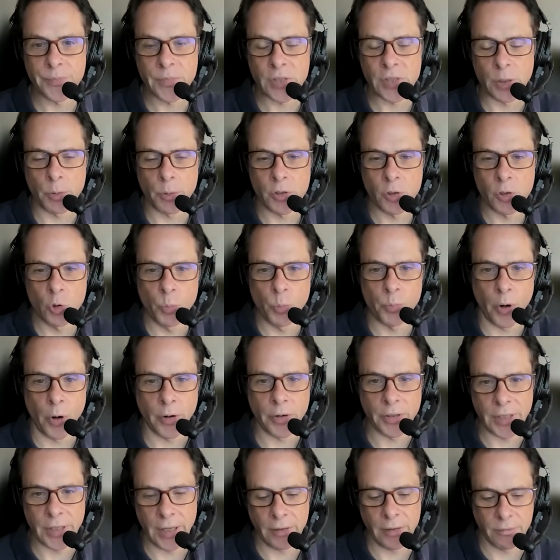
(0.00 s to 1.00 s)
So it's all
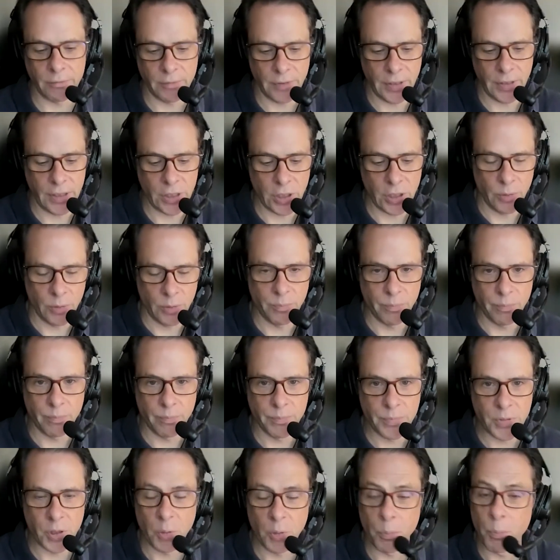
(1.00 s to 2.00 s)
broke down into
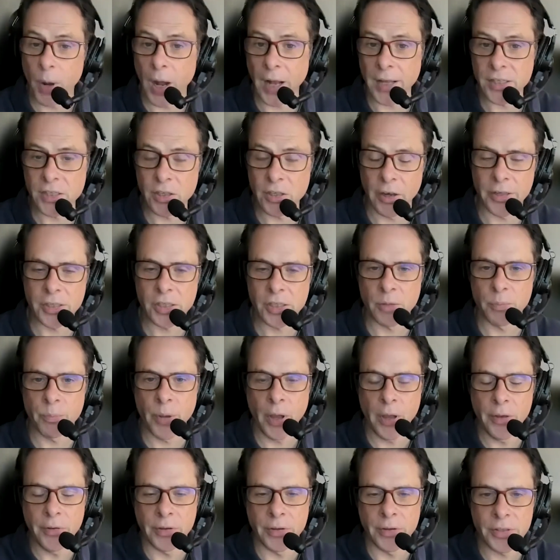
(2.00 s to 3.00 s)
sort of bite-sized
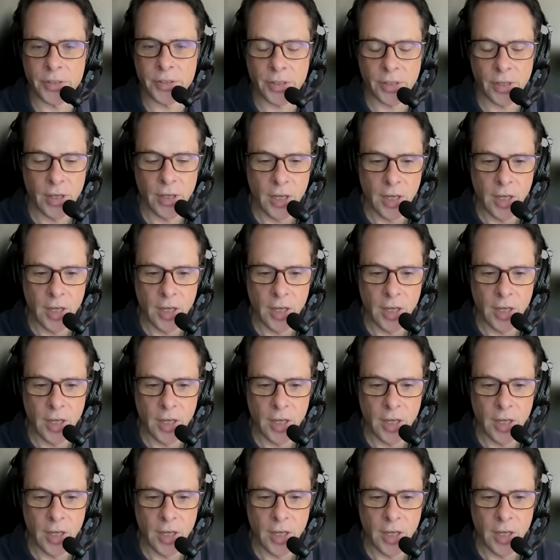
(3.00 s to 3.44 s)
components.